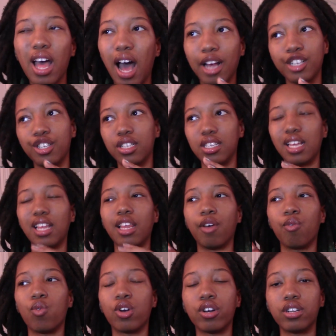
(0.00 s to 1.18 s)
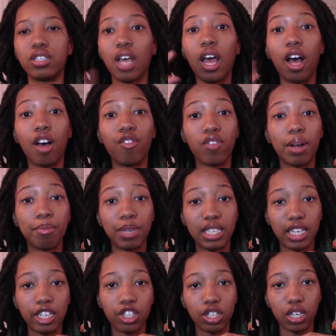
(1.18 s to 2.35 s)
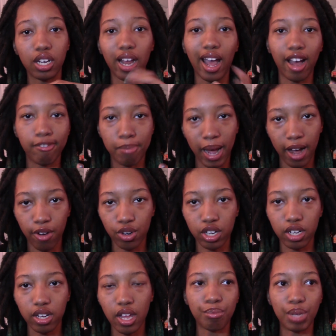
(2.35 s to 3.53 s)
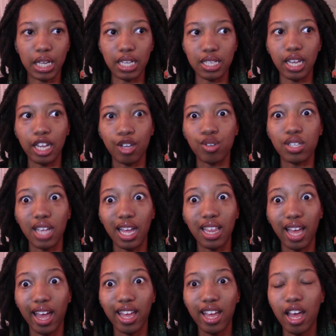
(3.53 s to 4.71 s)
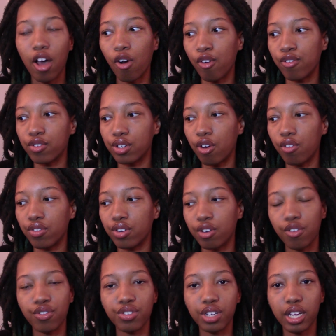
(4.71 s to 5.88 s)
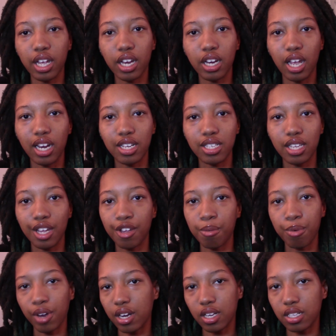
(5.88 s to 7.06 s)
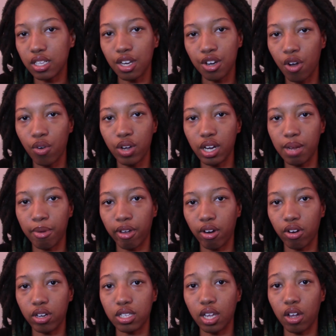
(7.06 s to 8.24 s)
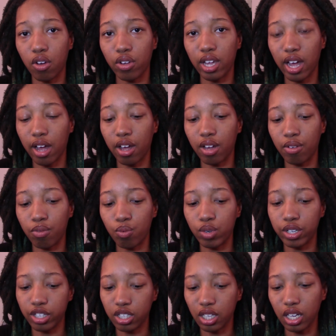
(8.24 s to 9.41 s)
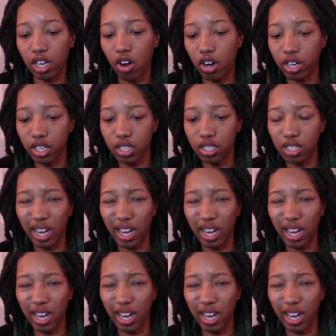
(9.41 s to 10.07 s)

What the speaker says: I should say that words of repetition have power, because like you say that over and over and over again, and it's like your brain doesn't know any better. It's like, oh yeah, we're a shitty artist.